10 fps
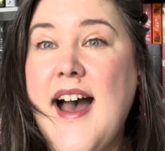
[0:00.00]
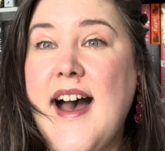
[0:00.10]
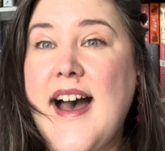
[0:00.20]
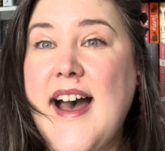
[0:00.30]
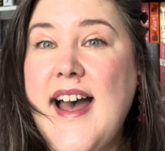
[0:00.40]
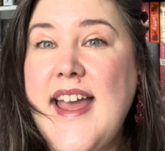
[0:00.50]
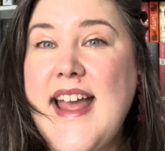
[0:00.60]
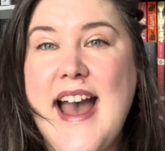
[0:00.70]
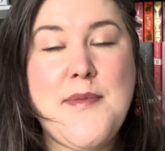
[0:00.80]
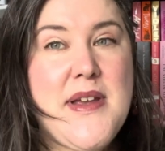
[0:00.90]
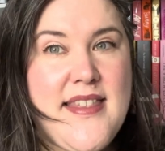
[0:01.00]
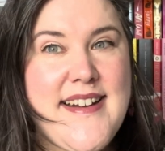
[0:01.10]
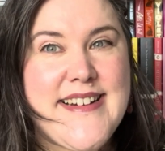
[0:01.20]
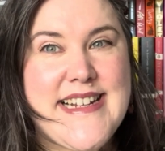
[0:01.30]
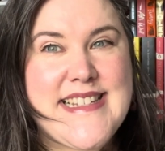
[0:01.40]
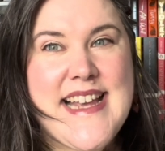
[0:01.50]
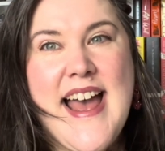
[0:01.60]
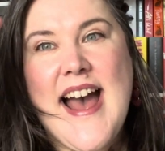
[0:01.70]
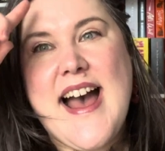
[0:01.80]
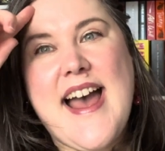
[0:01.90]
I had my theories.
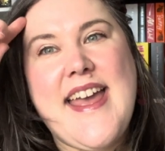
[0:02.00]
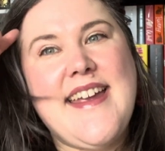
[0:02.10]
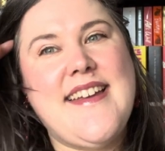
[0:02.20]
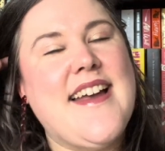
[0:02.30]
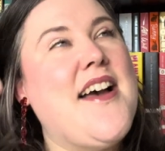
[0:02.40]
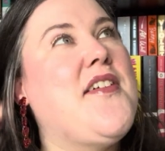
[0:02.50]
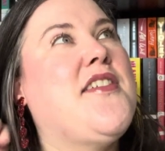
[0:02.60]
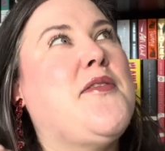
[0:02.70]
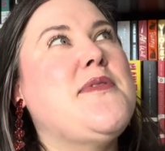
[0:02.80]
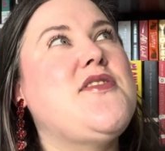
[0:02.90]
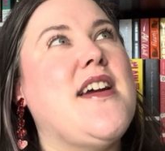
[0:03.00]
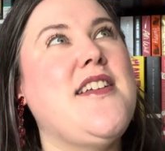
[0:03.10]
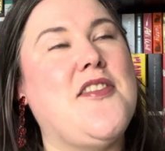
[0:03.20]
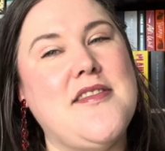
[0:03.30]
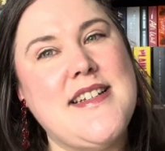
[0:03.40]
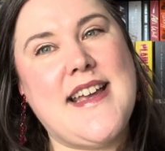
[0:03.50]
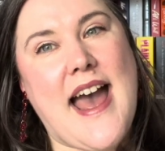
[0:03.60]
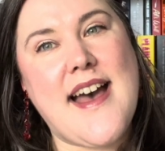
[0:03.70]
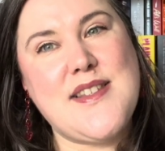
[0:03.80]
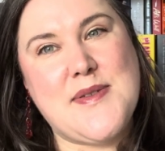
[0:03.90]
I almost try not to
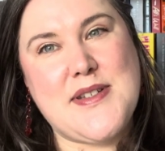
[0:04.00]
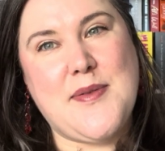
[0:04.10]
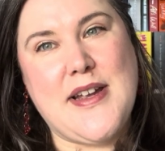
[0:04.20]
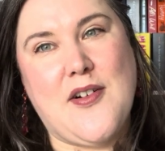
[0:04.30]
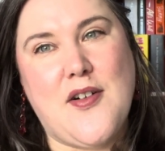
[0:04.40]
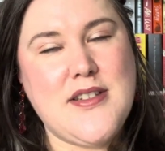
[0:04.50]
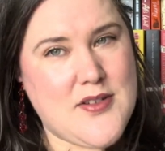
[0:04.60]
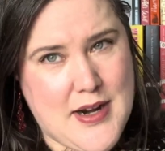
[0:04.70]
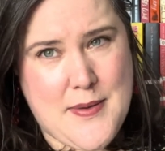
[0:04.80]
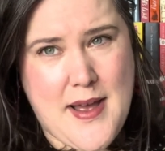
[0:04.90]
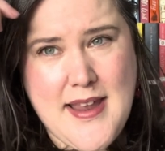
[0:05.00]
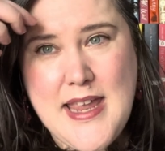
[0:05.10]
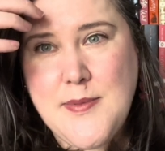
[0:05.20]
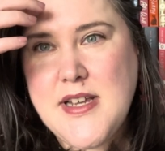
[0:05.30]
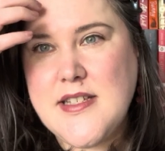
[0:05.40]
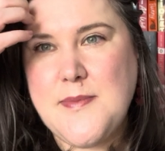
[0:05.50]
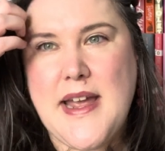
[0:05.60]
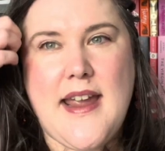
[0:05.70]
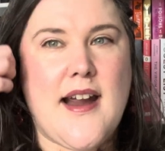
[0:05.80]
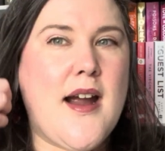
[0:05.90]
guess what's going on. Sorry, I keep touching my
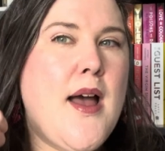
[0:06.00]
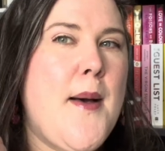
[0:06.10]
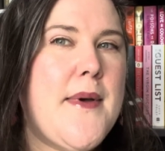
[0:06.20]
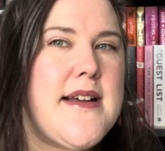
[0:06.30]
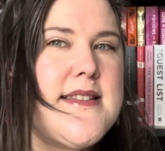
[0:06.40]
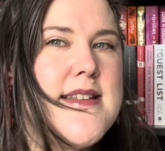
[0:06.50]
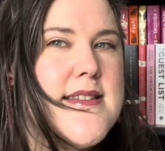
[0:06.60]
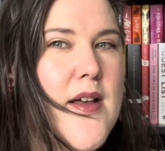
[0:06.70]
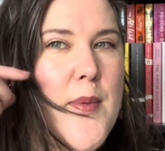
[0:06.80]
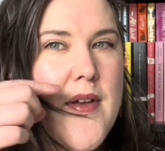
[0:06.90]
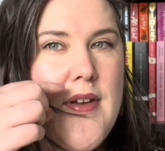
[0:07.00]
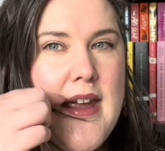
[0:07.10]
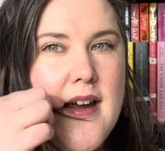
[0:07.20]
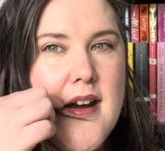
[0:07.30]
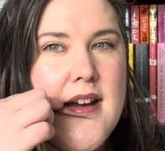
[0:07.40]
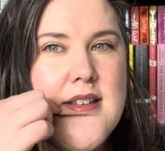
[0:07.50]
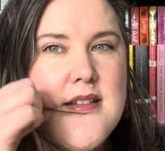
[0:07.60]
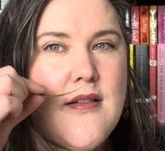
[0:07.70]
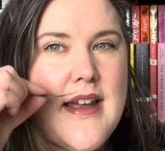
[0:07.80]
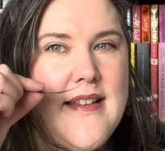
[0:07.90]
hair because this little bit of hair is
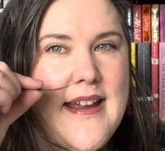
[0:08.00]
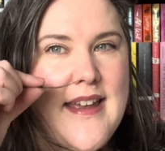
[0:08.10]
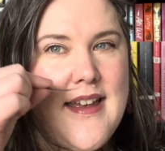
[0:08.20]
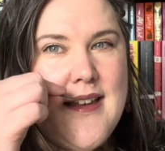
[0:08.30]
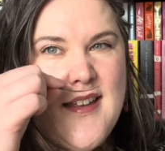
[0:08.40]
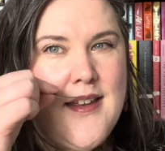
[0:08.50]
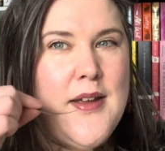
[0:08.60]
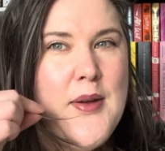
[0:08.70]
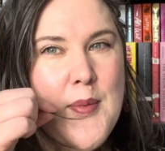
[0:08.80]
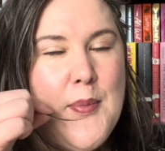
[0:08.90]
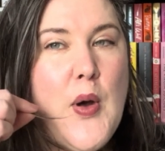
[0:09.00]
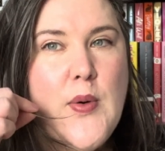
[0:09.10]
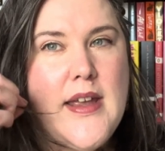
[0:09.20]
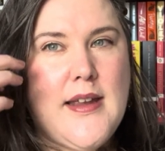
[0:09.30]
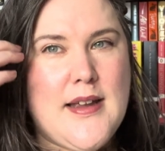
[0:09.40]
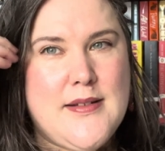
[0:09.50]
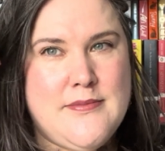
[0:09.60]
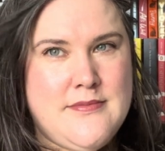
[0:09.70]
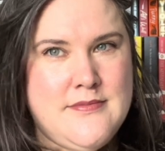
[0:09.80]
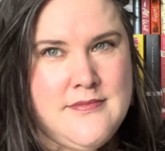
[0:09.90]
going like poking
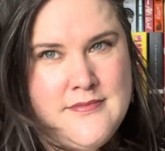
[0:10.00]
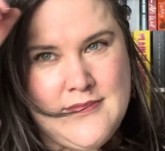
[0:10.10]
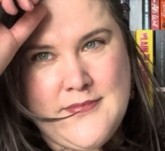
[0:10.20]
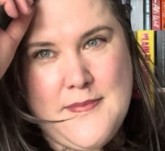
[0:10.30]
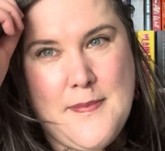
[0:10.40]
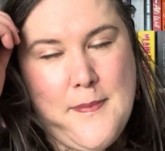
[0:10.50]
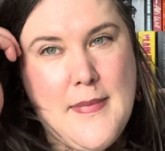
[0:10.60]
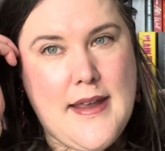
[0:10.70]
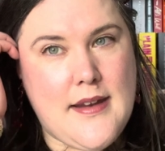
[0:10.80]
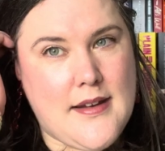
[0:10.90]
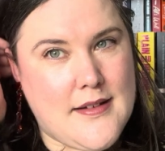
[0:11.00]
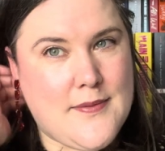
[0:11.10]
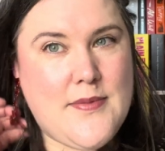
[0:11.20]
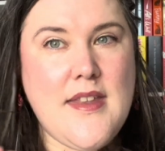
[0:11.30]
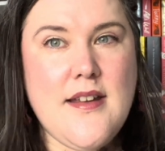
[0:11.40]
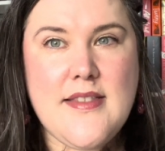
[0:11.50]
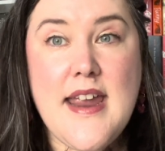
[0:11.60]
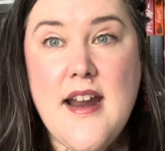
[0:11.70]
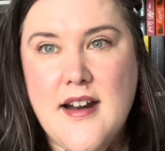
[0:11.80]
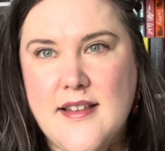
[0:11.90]
my,
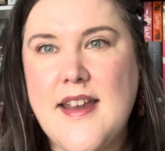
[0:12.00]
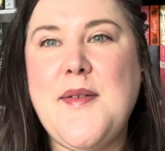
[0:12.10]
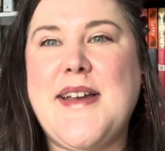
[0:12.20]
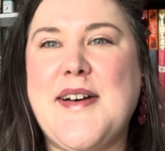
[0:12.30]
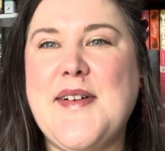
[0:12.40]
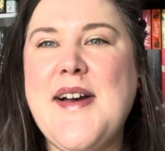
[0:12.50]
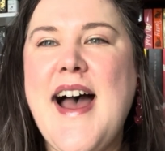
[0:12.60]
there we go.